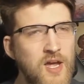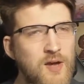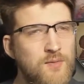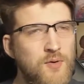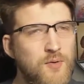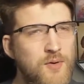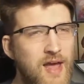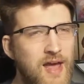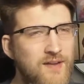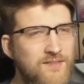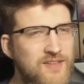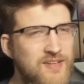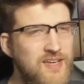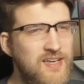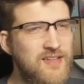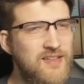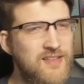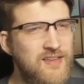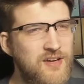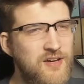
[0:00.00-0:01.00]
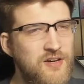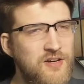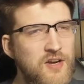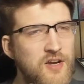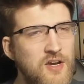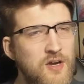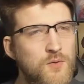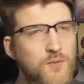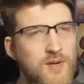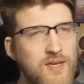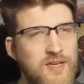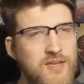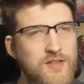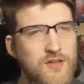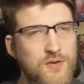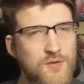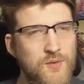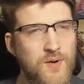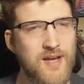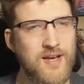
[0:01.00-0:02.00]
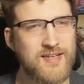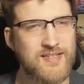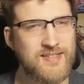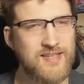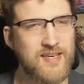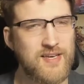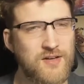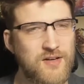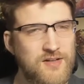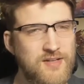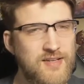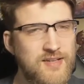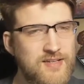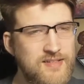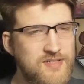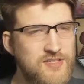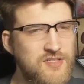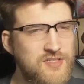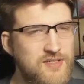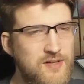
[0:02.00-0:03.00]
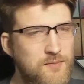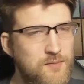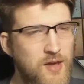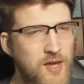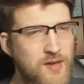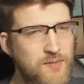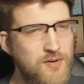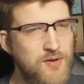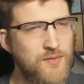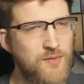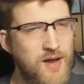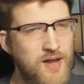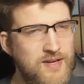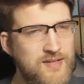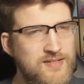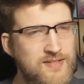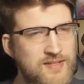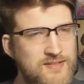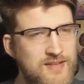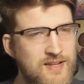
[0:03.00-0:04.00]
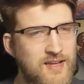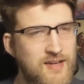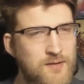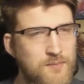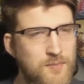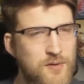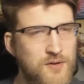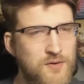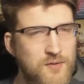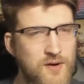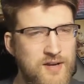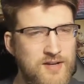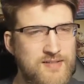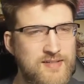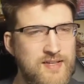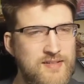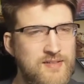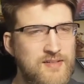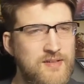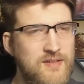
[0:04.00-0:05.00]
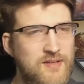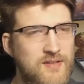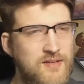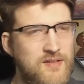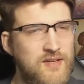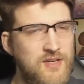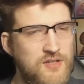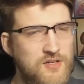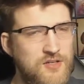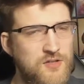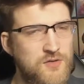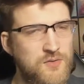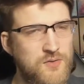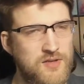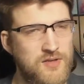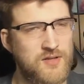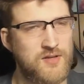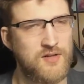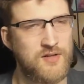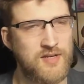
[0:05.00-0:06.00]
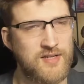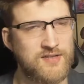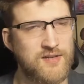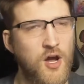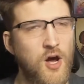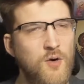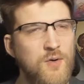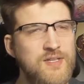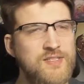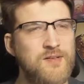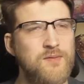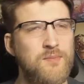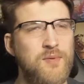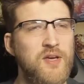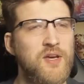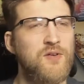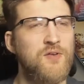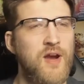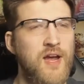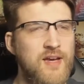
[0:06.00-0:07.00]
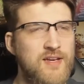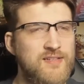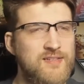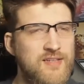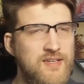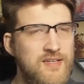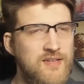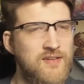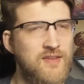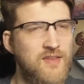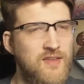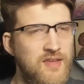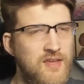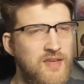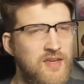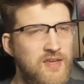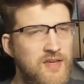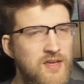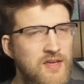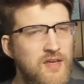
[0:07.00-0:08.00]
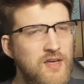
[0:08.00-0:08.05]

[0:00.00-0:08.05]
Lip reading: but we have to get there. We get the Rex killed. It is just a baby Rex. That's not a big Rex. That's a issue with it's always a big Rex in the